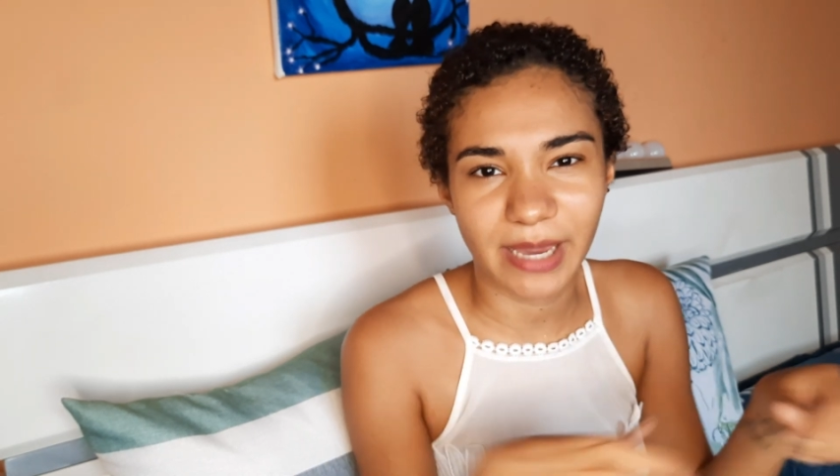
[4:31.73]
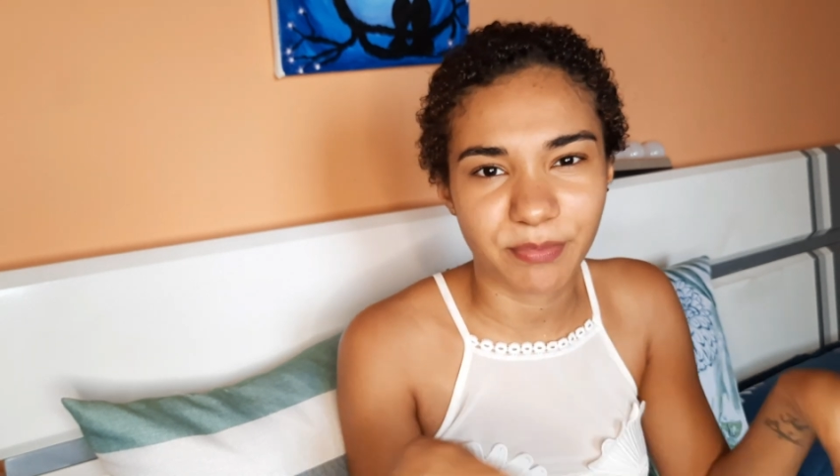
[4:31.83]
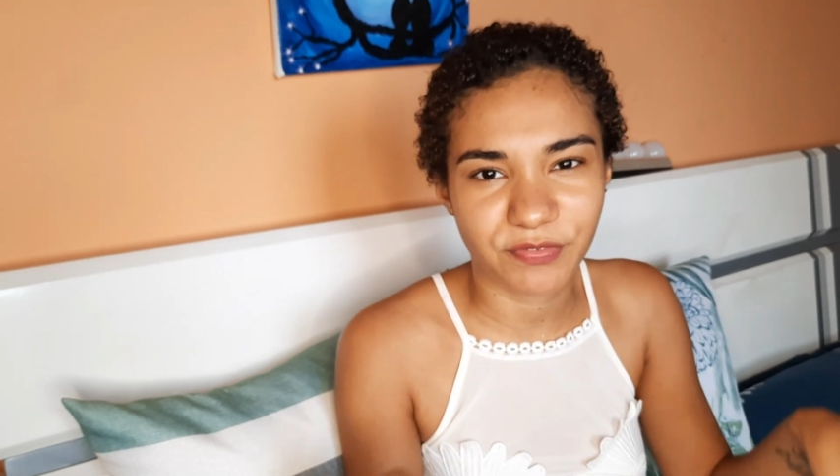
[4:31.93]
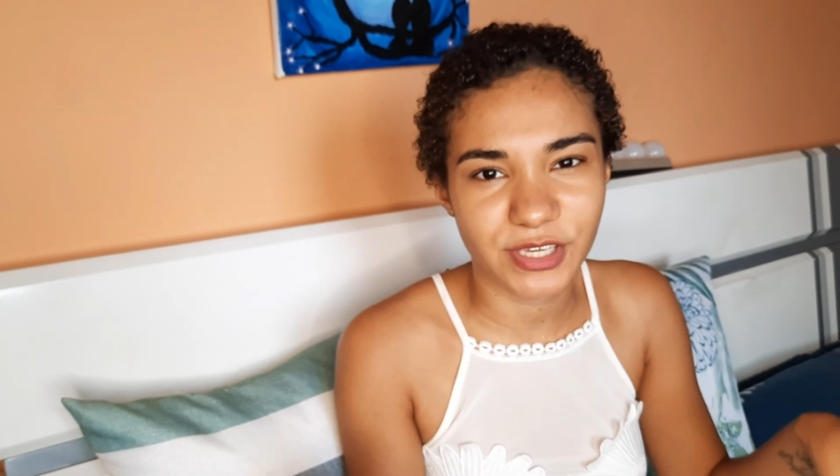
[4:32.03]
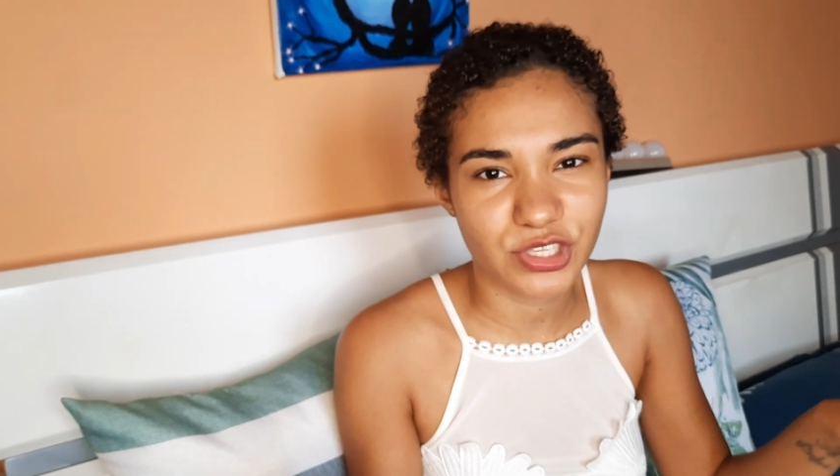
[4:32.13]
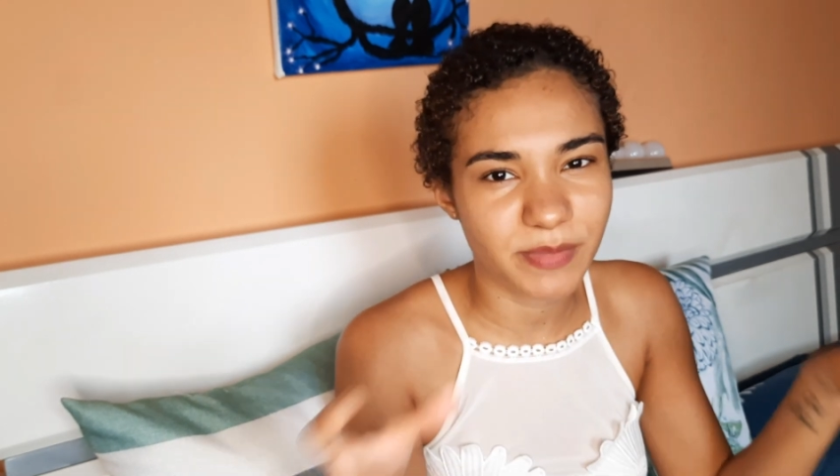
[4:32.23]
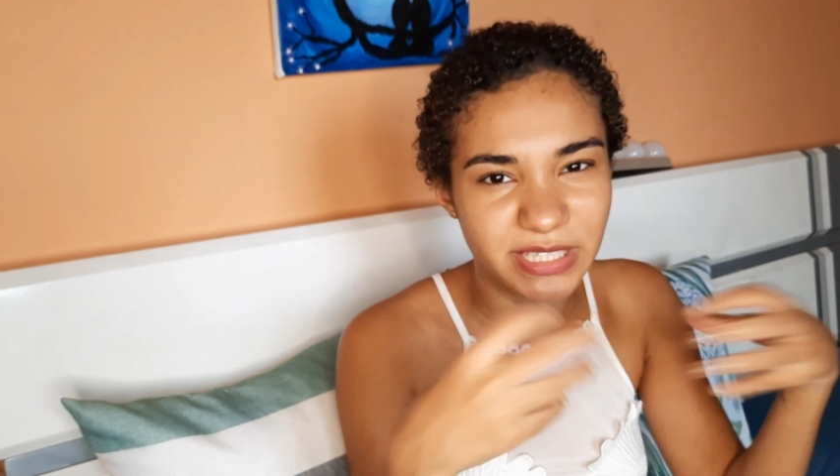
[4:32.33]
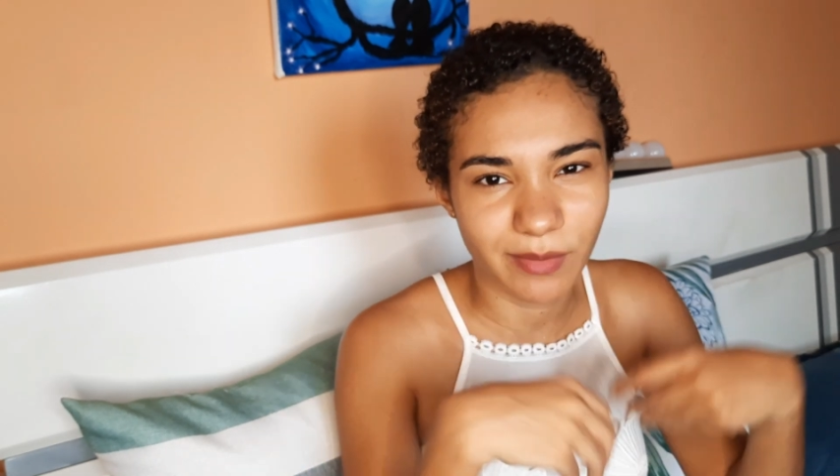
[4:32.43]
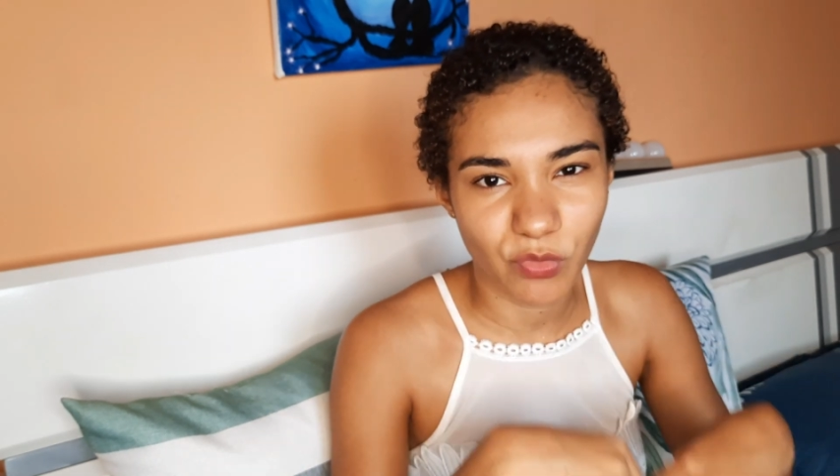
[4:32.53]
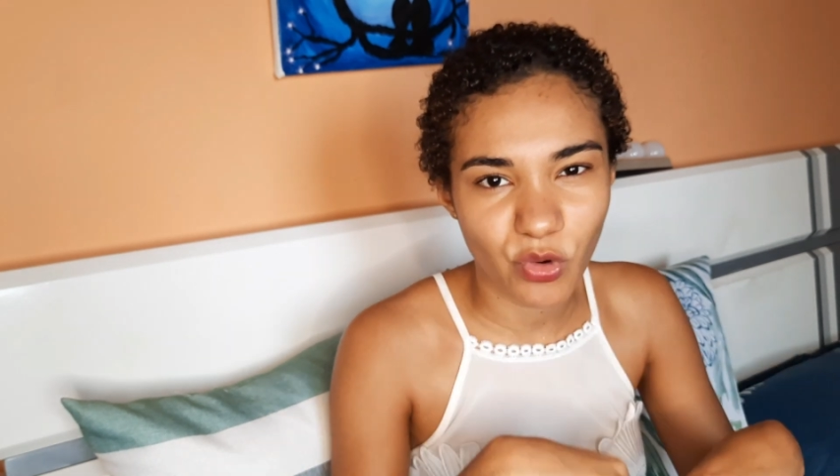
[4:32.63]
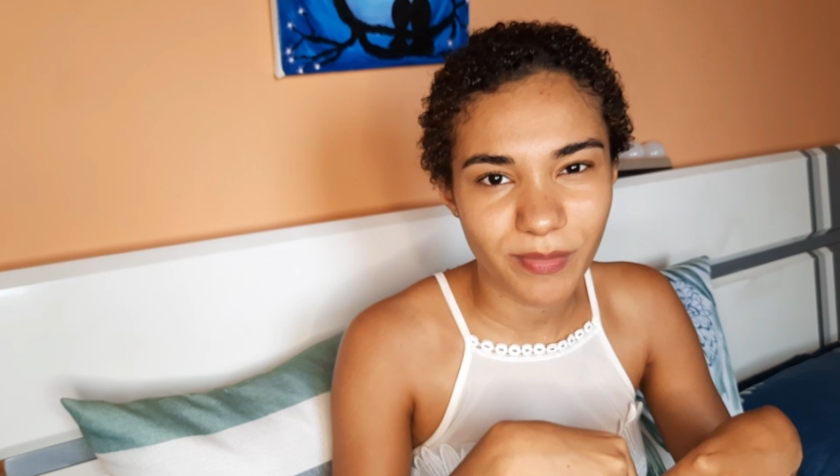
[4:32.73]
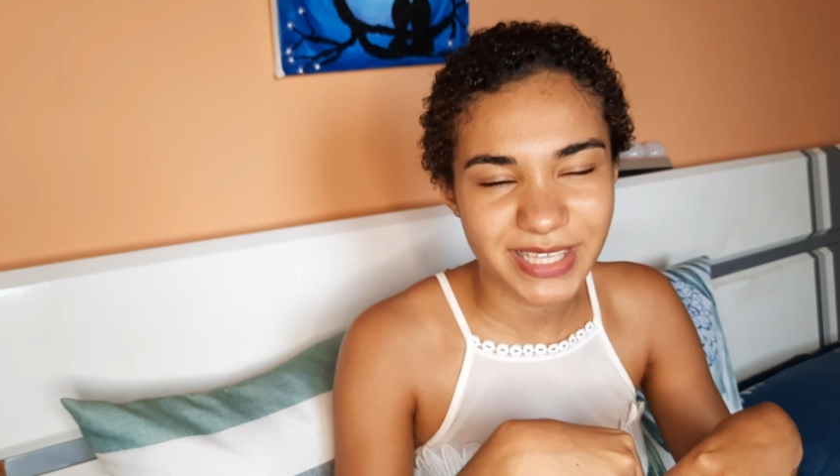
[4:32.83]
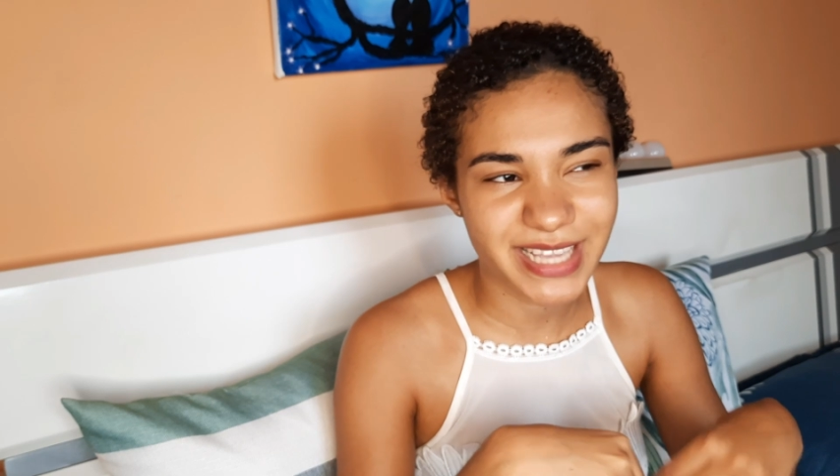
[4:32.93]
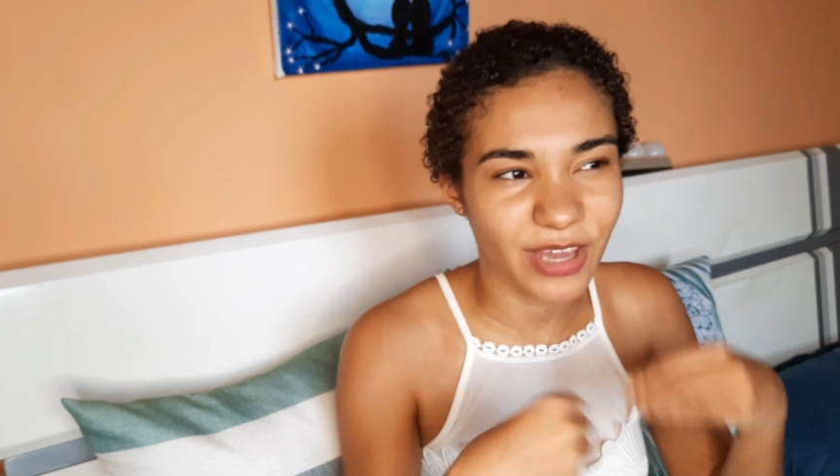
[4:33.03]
I prefer to be in the moment.